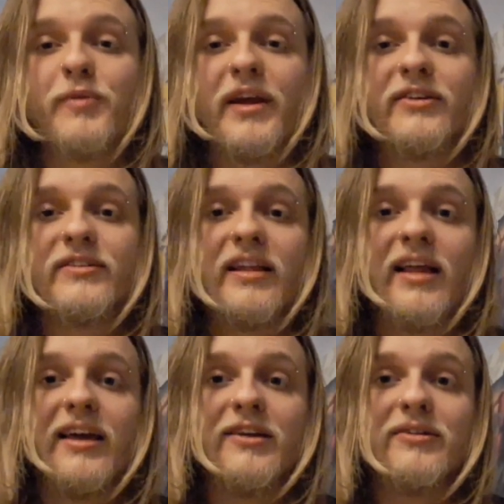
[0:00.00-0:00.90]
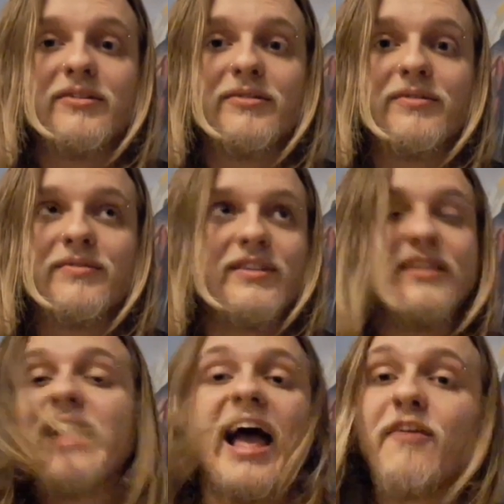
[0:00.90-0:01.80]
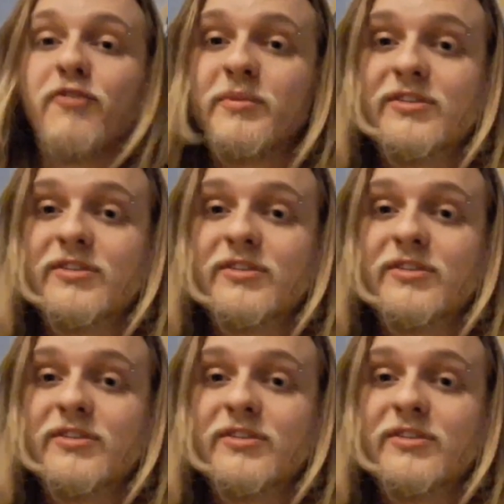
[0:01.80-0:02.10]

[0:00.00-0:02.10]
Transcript: record that I didn't have from the